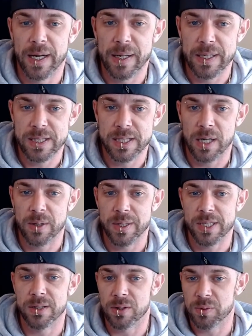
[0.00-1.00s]
So it's
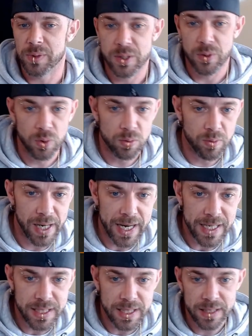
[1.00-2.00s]
not always
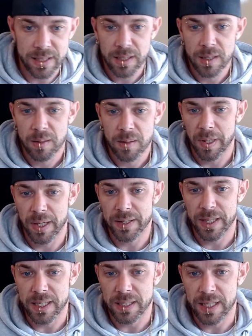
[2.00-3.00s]
Ork-related, but
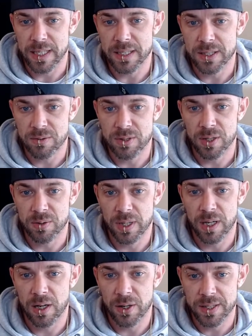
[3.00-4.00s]
they do a
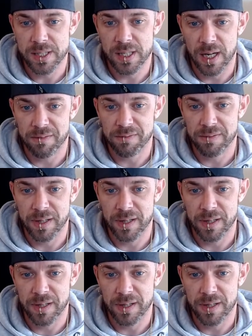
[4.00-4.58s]
lot of stuff.